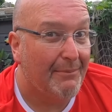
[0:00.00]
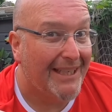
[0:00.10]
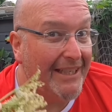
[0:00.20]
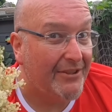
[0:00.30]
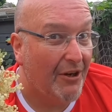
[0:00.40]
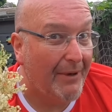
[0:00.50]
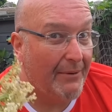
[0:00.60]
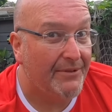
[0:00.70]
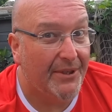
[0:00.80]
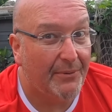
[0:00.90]
my dad taught me how
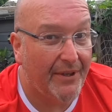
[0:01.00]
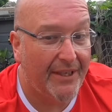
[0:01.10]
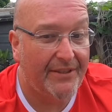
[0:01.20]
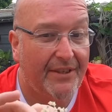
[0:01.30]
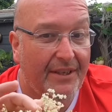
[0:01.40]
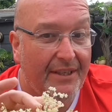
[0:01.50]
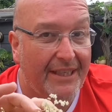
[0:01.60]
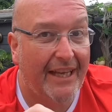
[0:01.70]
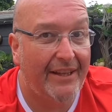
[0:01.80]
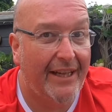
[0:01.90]
to do this.
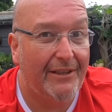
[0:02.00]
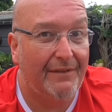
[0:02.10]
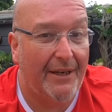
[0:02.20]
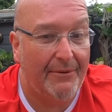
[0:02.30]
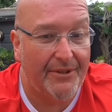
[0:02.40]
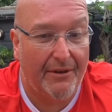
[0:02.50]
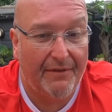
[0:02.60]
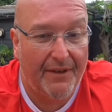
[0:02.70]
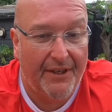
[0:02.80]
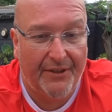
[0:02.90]
Get the elderflowers
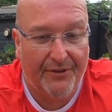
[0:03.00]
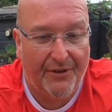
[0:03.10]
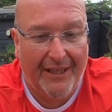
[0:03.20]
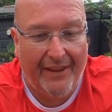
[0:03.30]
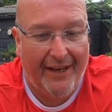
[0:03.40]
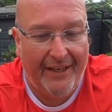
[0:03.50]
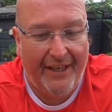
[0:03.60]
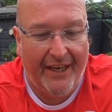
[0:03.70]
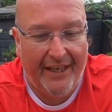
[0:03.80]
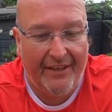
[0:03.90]
off. Just go like that in
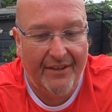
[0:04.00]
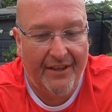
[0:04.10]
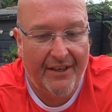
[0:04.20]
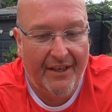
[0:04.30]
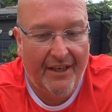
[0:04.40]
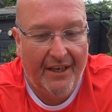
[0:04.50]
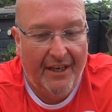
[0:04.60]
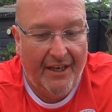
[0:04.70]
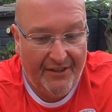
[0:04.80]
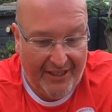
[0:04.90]
your hand
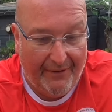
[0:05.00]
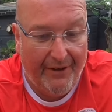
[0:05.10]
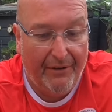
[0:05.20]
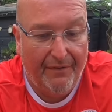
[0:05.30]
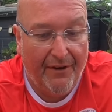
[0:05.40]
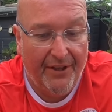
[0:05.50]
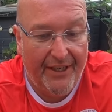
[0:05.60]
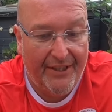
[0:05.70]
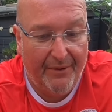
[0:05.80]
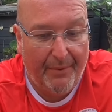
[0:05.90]
and see how they're all falling
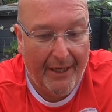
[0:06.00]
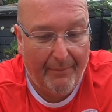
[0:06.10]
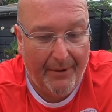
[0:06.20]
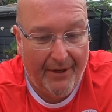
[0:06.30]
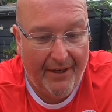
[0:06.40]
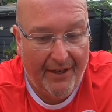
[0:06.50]
into the paper.